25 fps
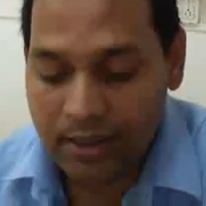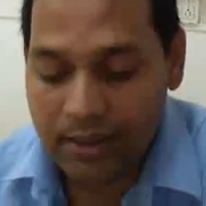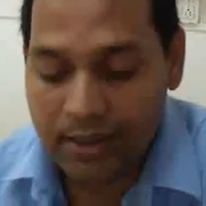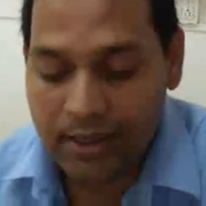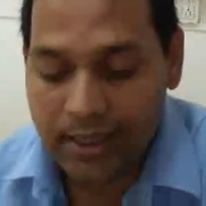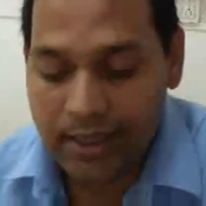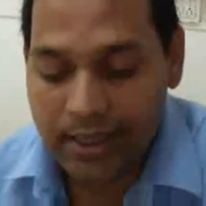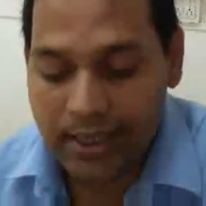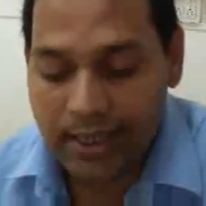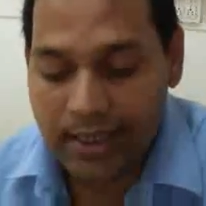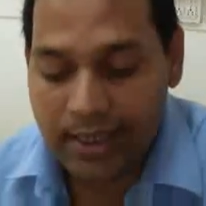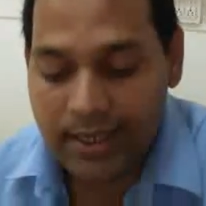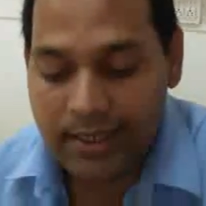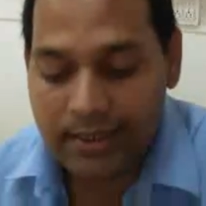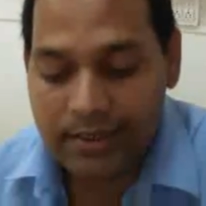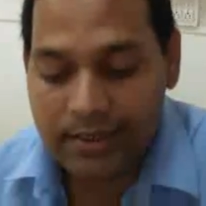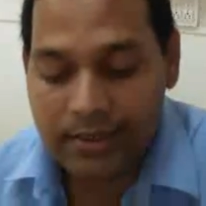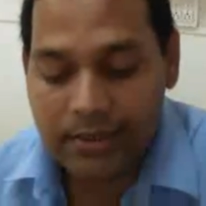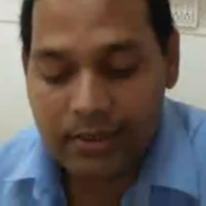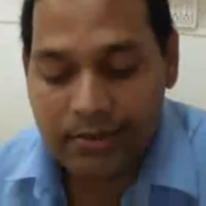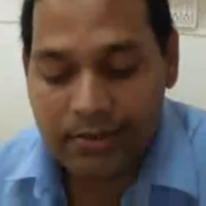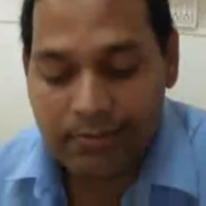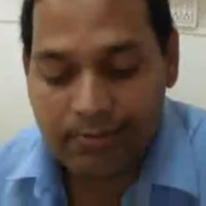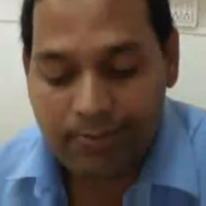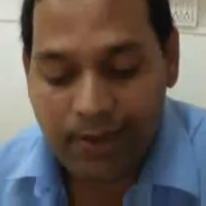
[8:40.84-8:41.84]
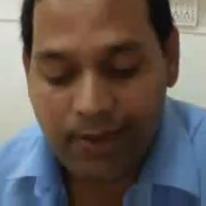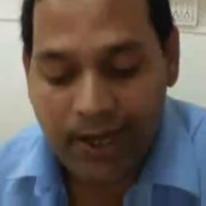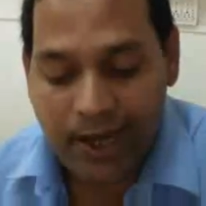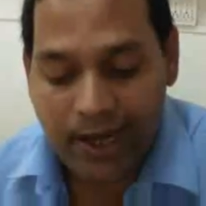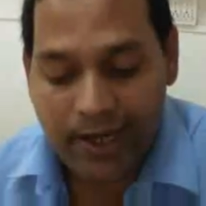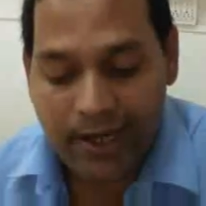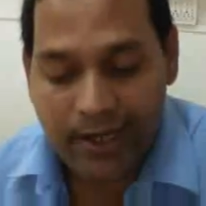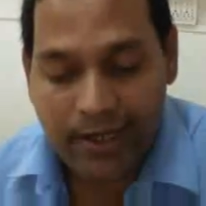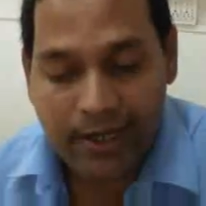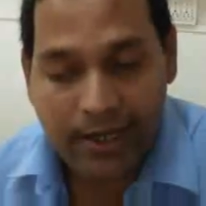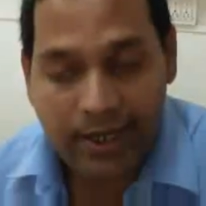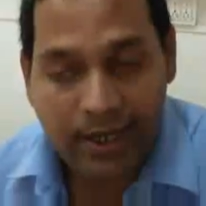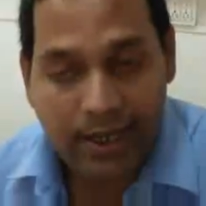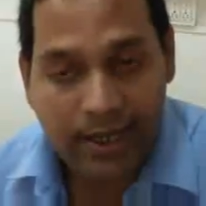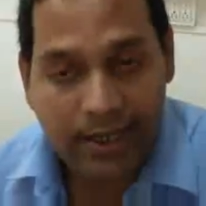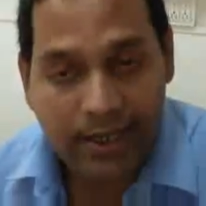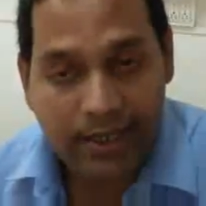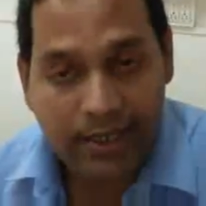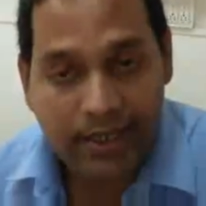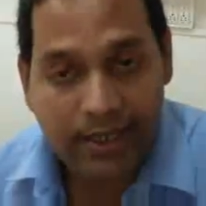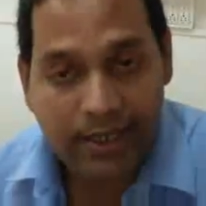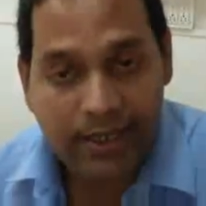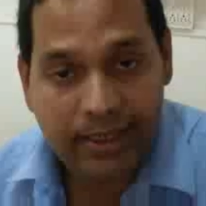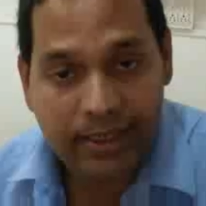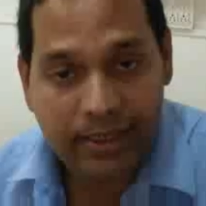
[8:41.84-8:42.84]
k is a
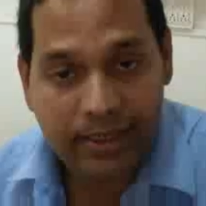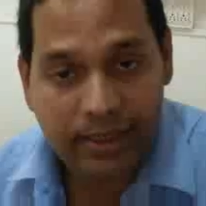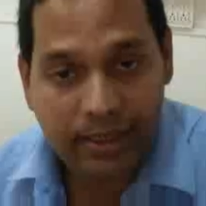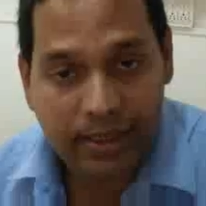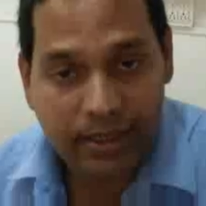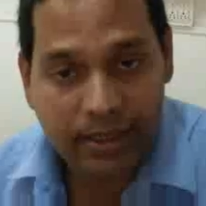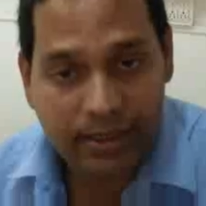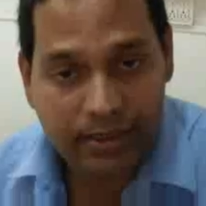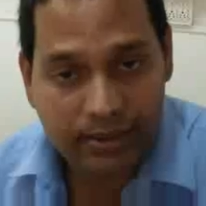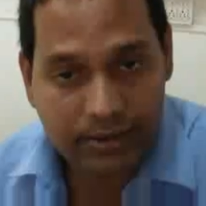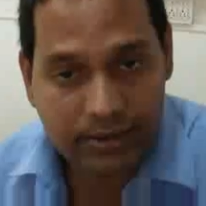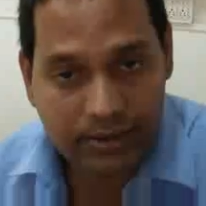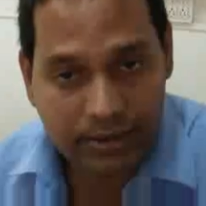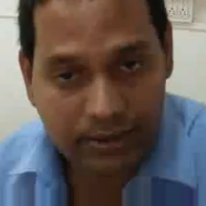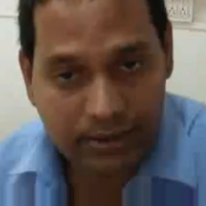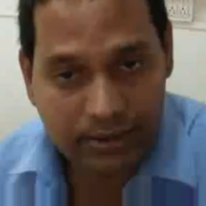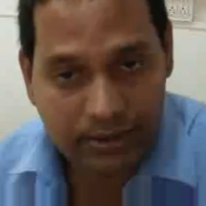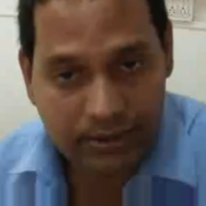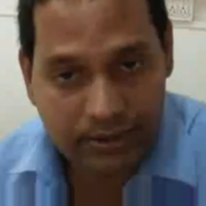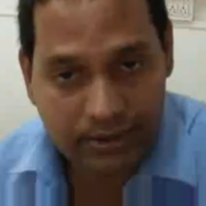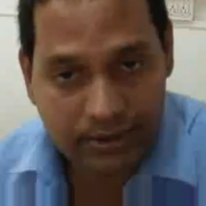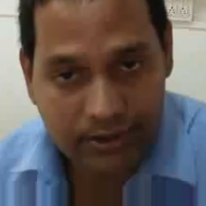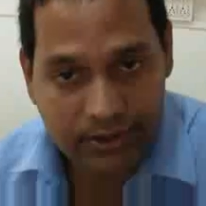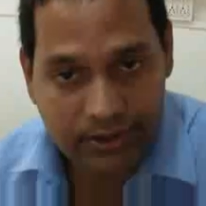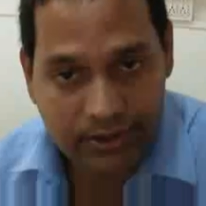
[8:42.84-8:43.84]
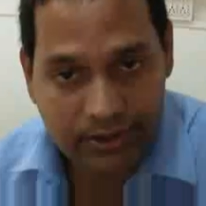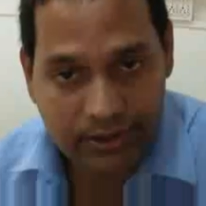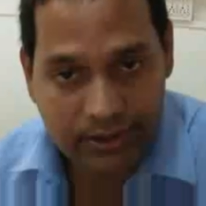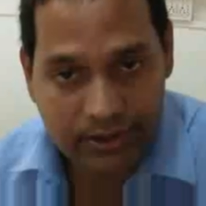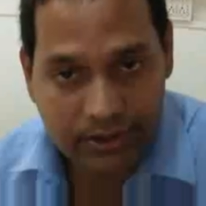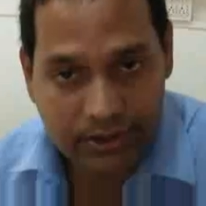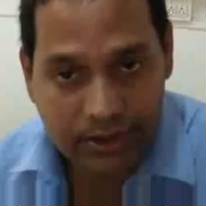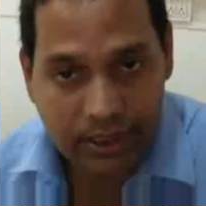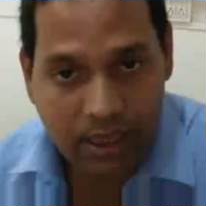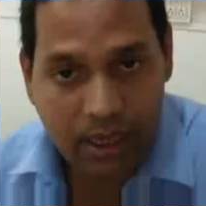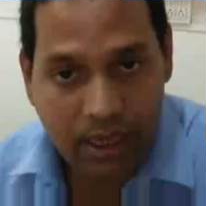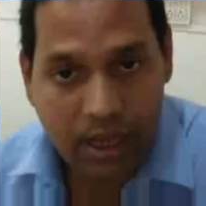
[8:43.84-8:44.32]
finite extensions,